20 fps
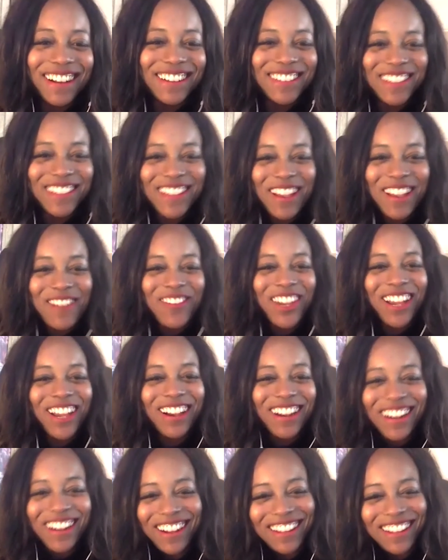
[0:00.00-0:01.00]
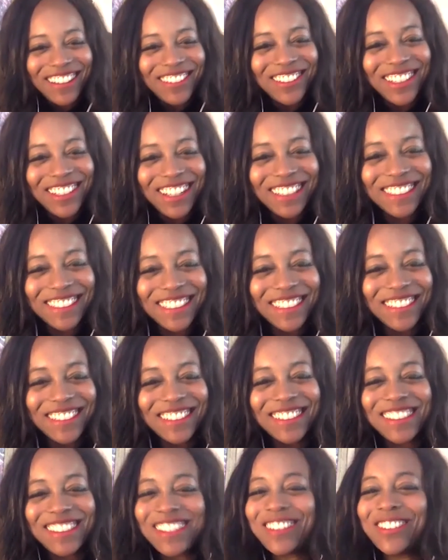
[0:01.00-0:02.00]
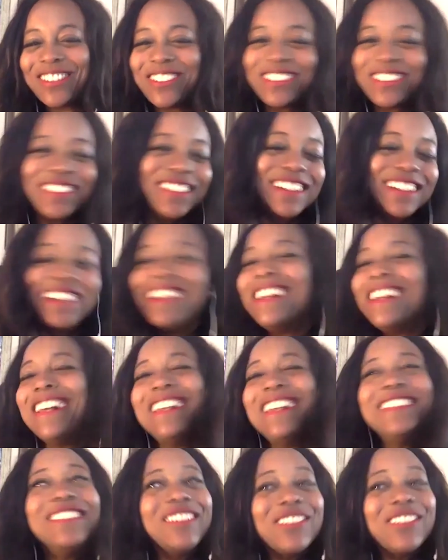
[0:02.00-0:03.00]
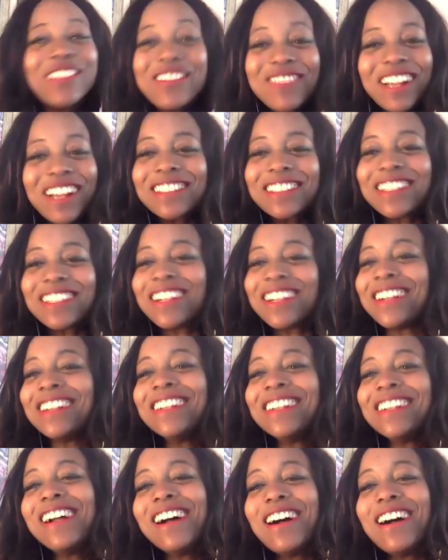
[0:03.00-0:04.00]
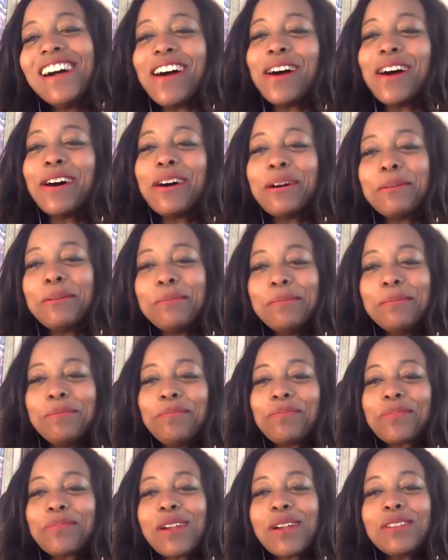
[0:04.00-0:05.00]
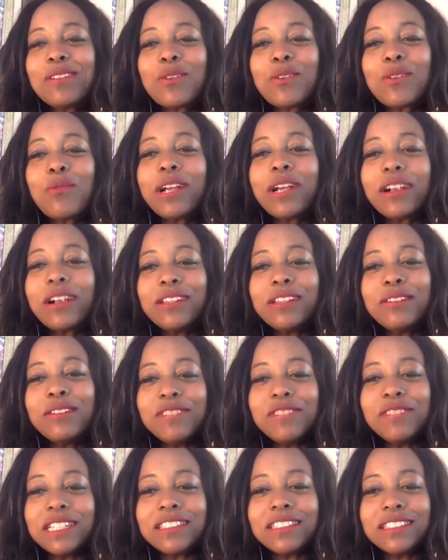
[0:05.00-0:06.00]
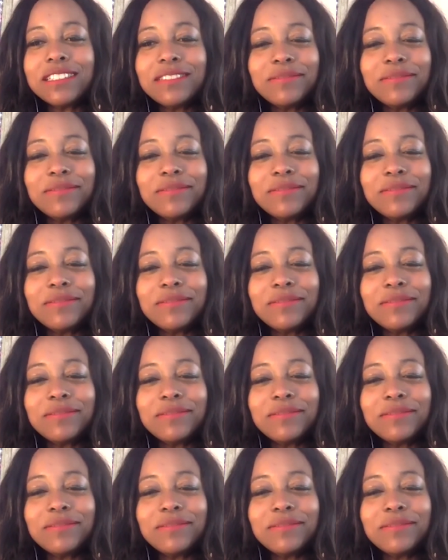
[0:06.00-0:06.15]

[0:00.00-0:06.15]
Same here. I live in Los Angeles too, and don't invest here. Um, so where are you invested?